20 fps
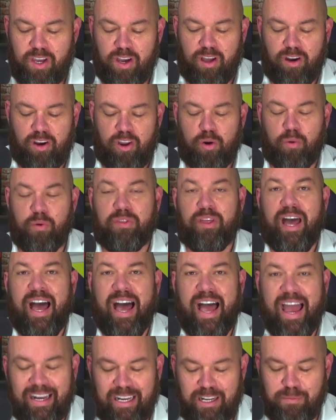along with
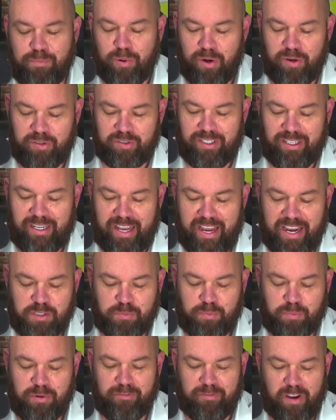highly
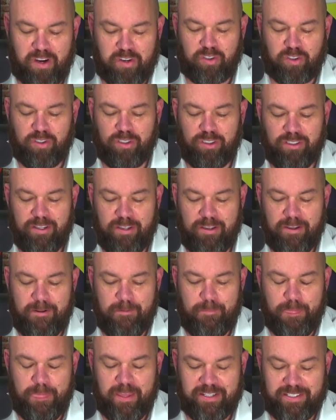personalized professional
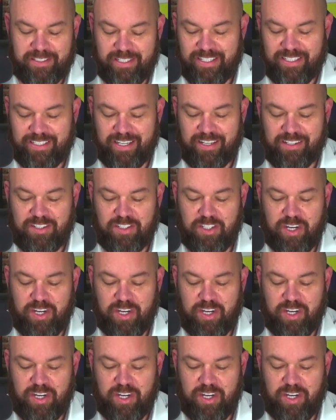assistance.